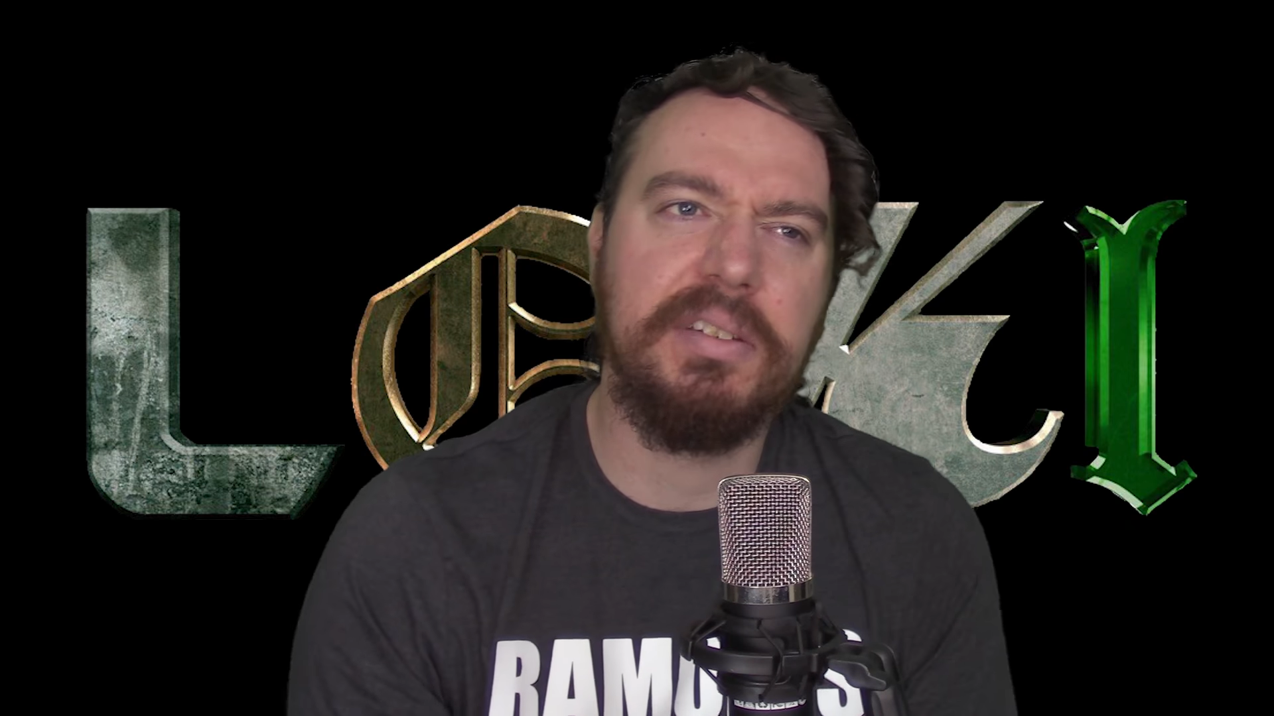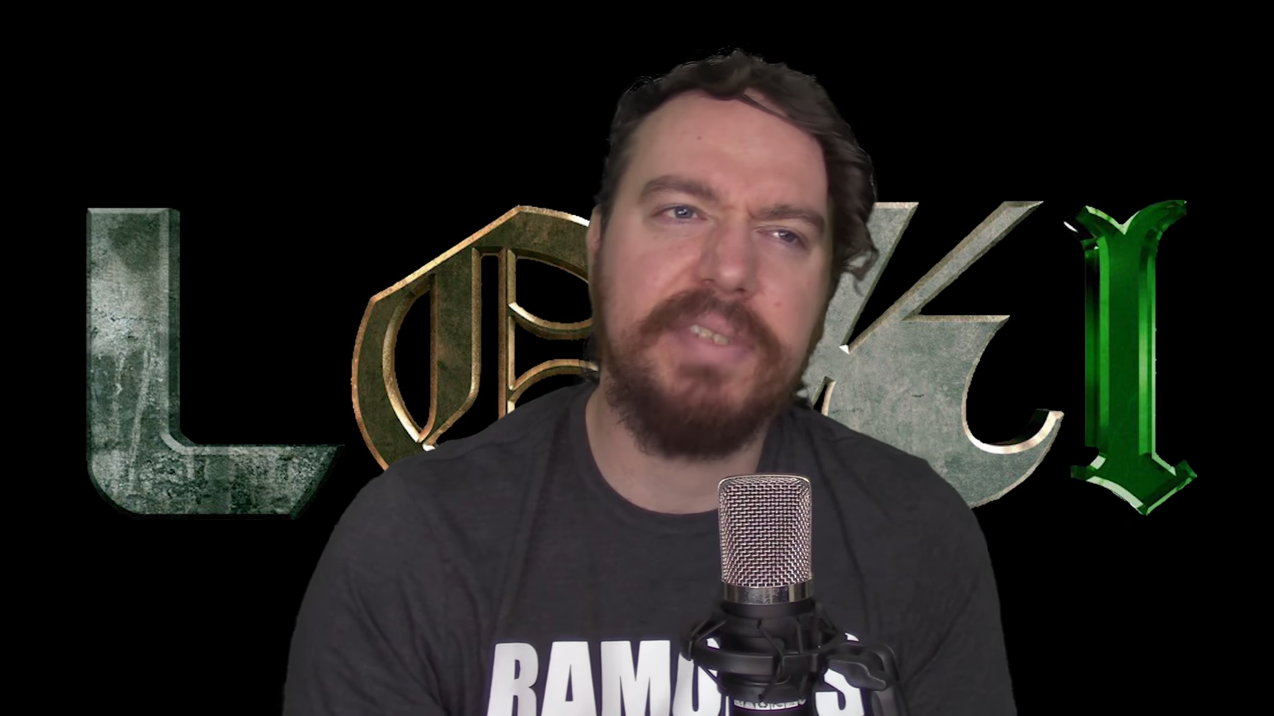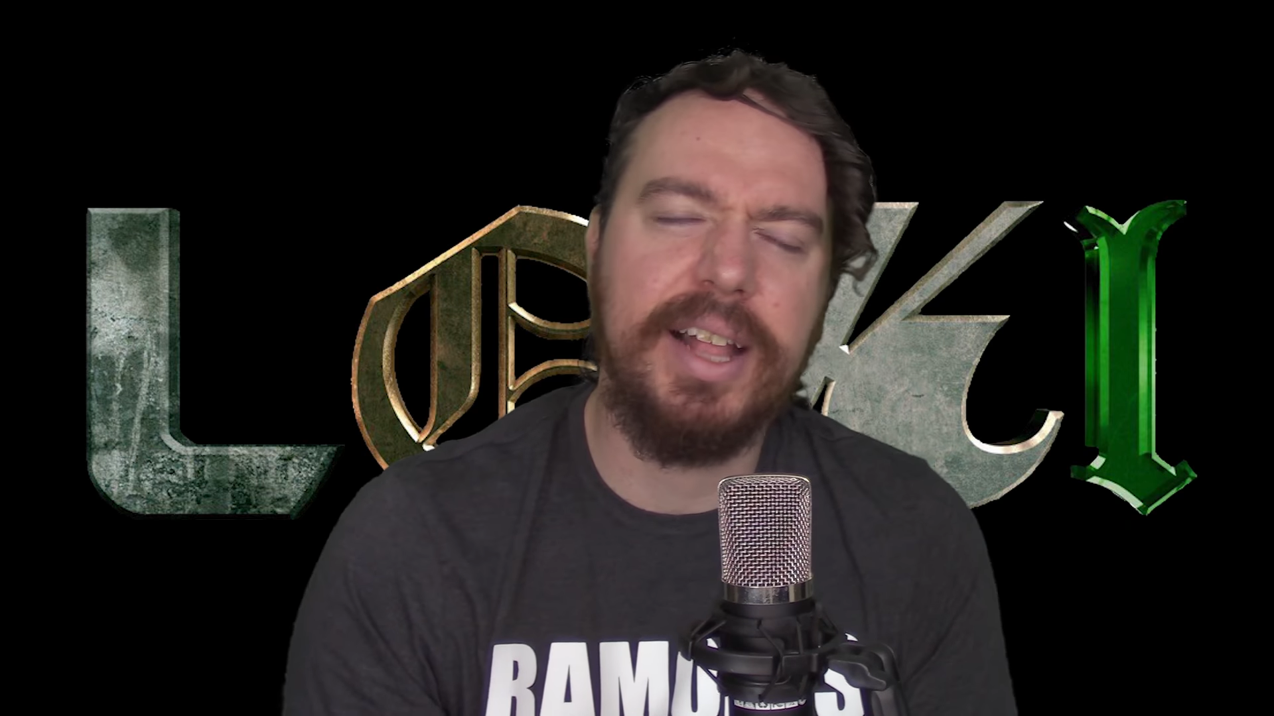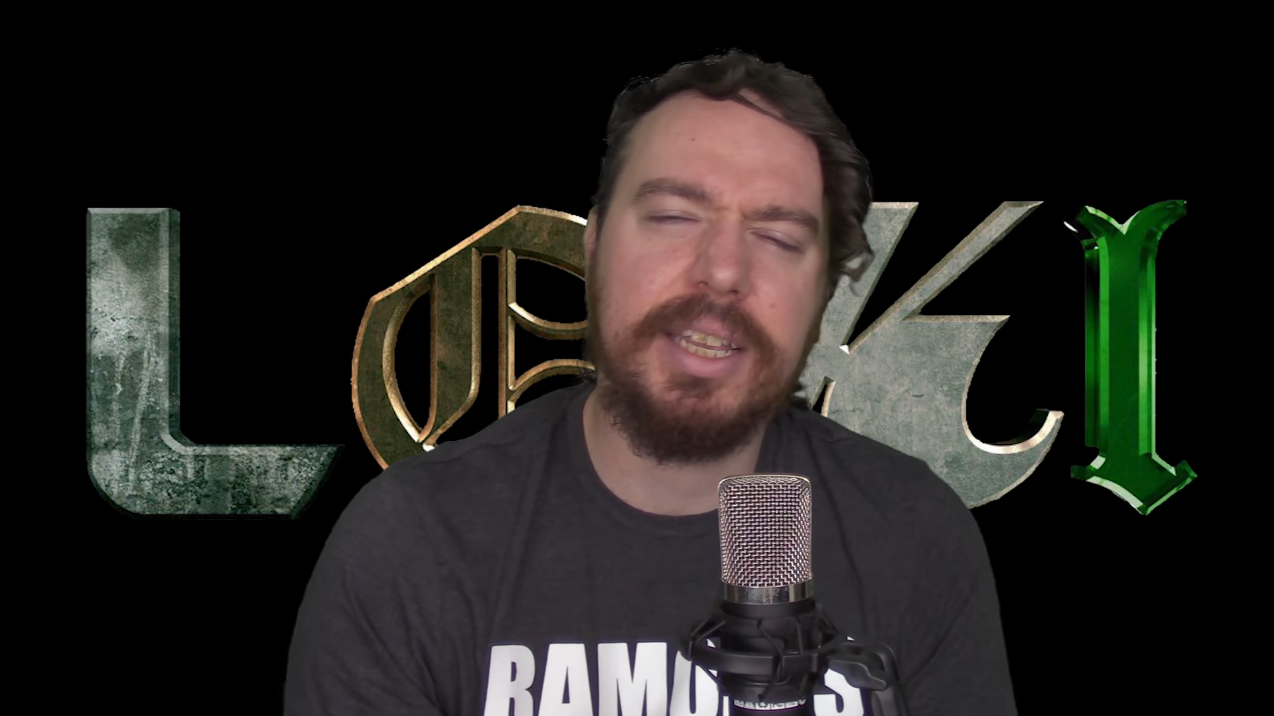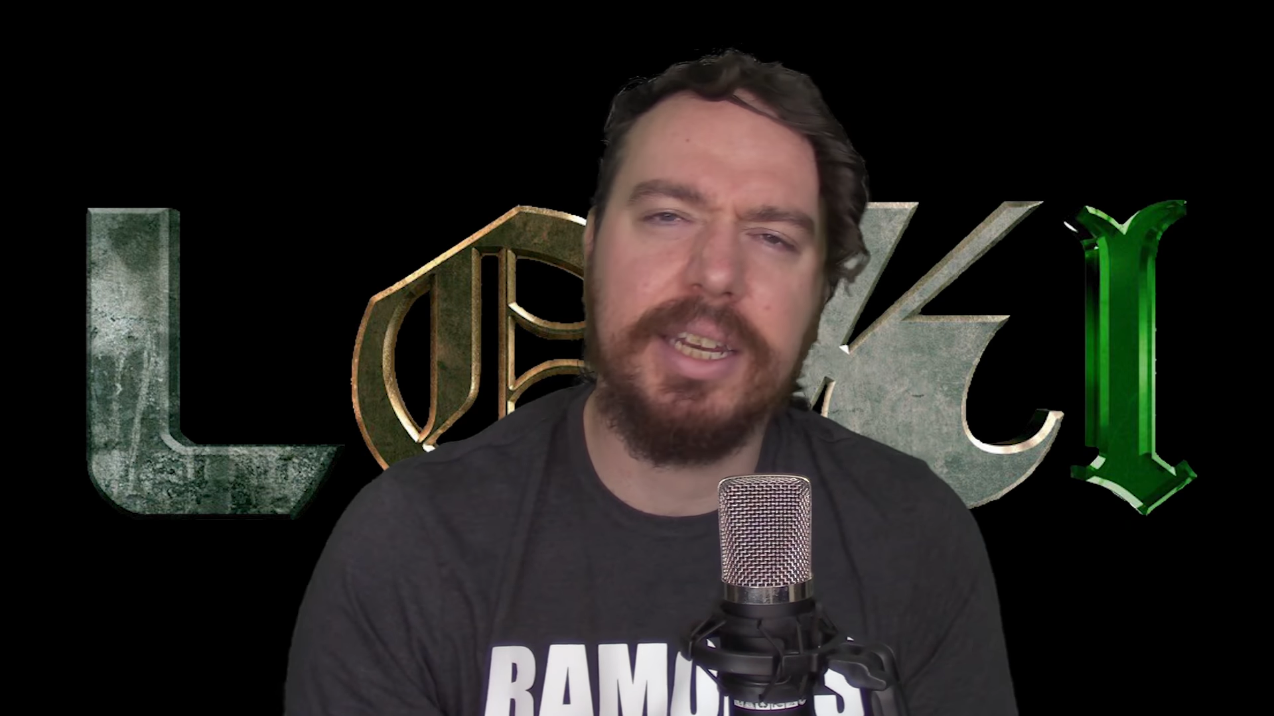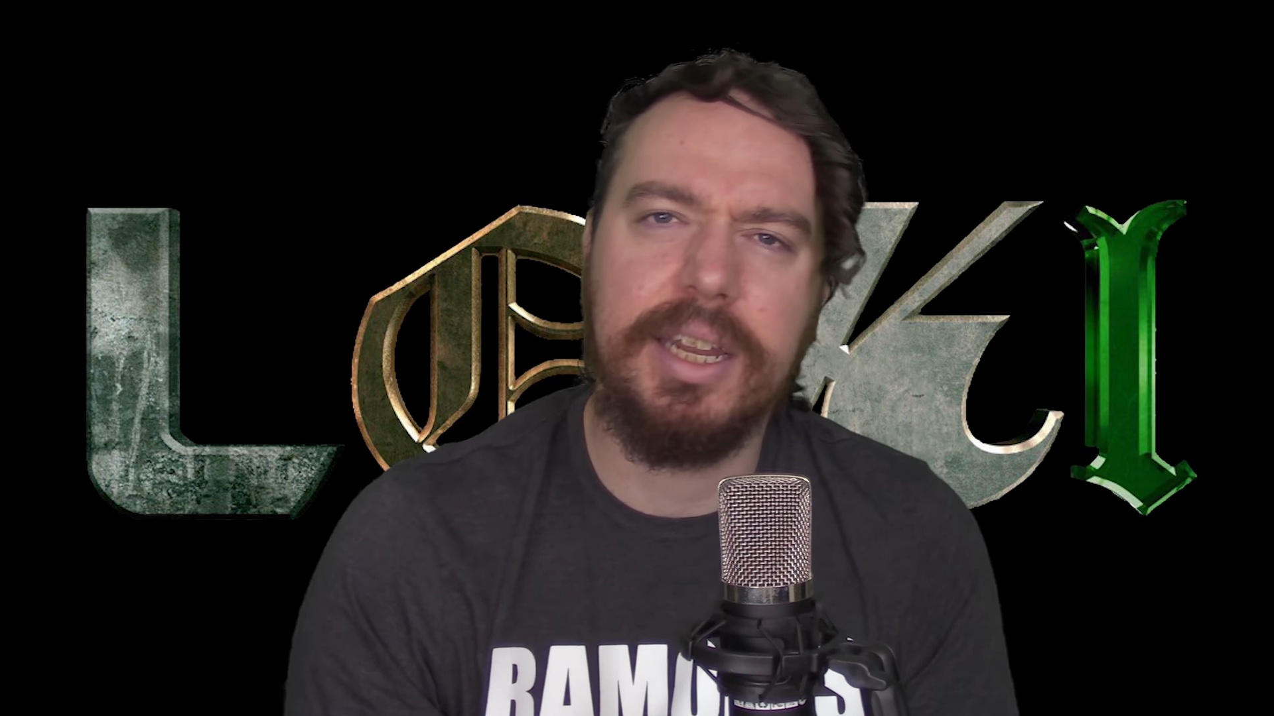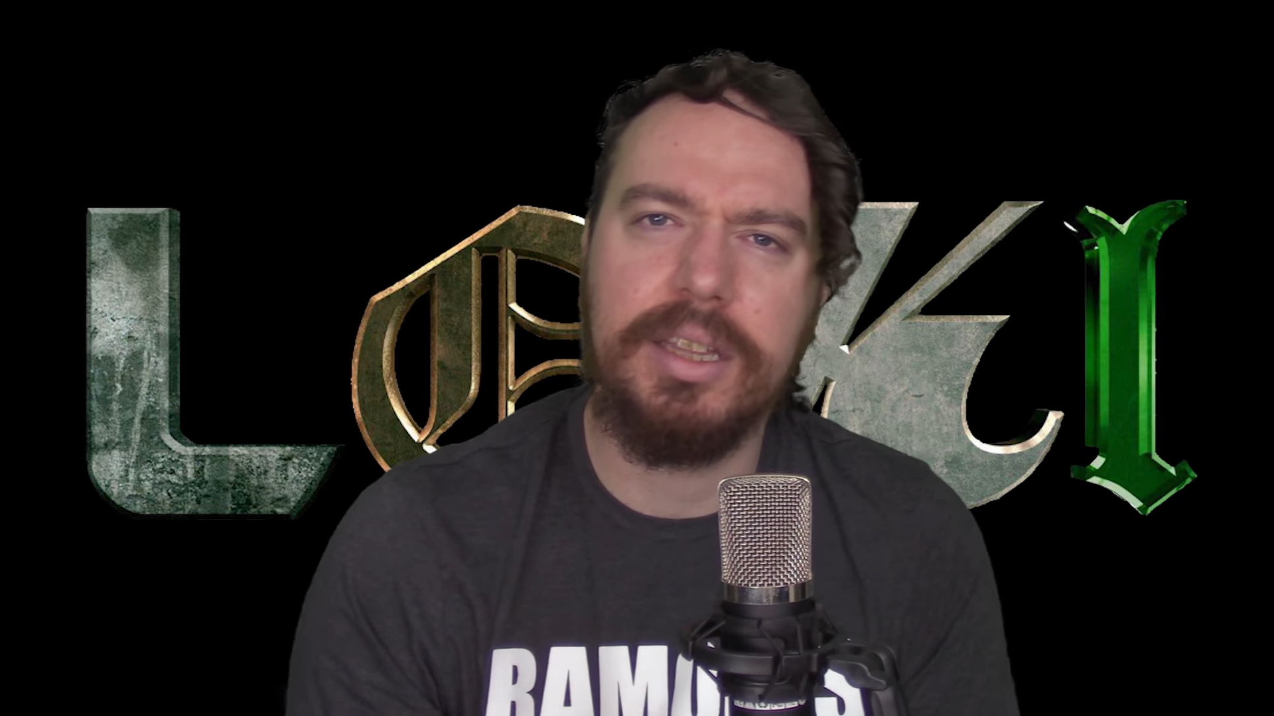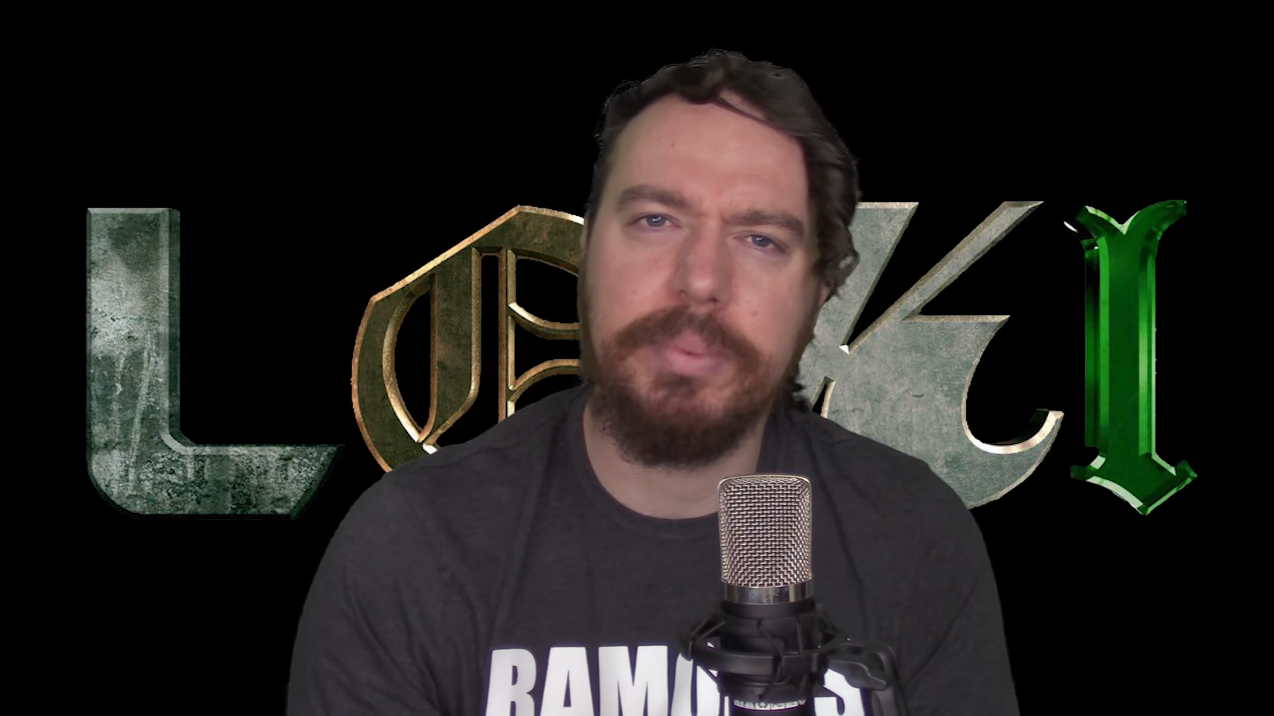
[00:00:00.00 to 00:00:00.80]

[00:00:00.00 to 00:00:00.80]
Falcon and the